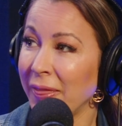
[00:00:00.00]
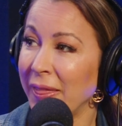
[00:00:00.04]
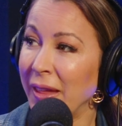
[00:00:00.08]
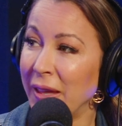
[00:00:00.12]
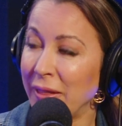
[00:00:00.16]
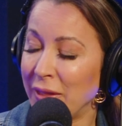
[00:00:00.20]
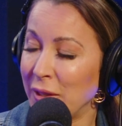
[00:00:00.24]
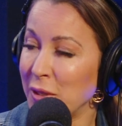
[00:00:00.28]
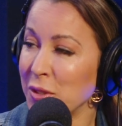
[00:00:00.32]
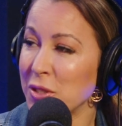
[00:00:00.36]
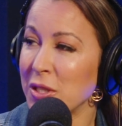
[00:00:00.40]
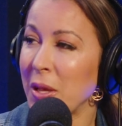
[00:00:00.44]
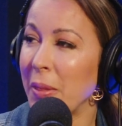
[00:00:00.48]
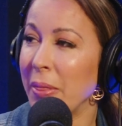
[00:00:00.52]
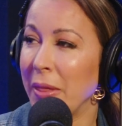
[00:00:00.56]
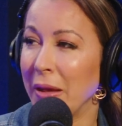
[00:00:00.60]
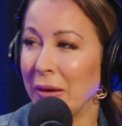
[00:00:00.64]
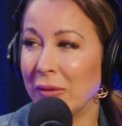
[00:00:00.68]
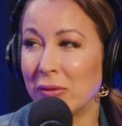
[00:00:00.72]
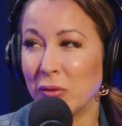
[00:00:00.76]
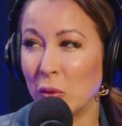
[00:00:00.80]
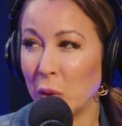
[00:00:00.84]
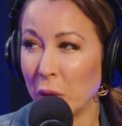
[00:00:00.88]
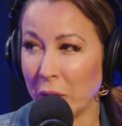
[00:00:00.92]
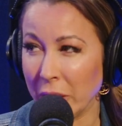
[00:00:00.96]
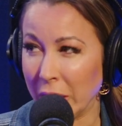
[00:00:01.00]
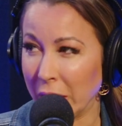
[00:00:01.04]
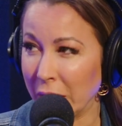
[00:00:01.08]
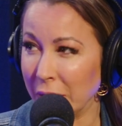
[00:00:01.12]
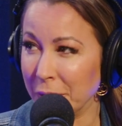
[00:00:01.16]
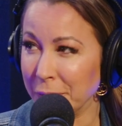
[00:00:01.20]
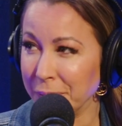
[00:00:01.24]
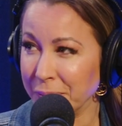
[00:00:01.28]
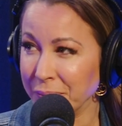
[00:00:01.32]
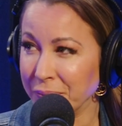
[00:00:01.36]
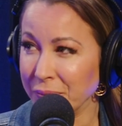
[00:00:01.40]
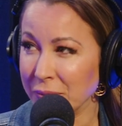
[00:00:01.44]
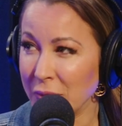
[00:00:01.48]
that there's something for
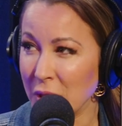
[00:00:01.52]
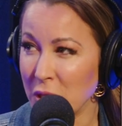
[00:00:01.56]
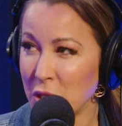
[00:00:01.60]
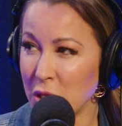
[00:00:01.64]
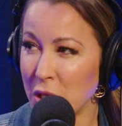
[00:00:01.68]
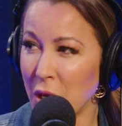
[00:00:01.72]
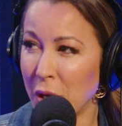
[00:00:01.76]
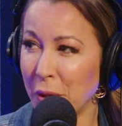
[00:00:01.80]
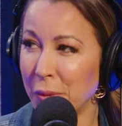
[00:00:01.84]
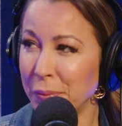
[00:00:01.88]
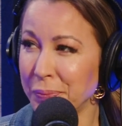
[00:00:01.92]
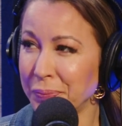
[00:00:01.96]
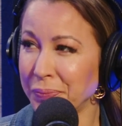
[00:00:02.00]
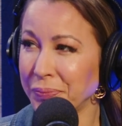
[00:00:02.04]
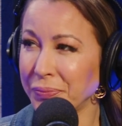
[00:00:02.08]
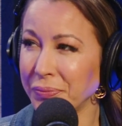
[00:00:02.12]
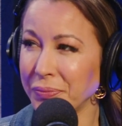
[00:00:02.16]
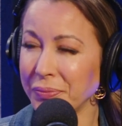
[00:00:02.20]
you. So.